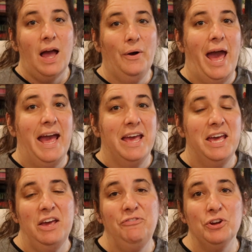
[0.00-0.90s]
Okay,
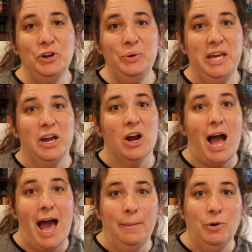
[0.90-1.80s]
if you're new here,
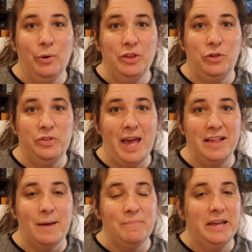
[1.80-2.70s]
I'm going to say
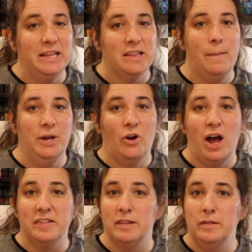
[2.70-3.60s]
something that's coming
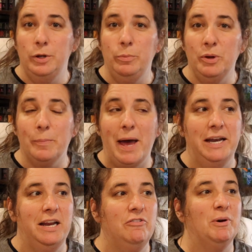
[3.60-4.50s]
across as a little bit repetitive,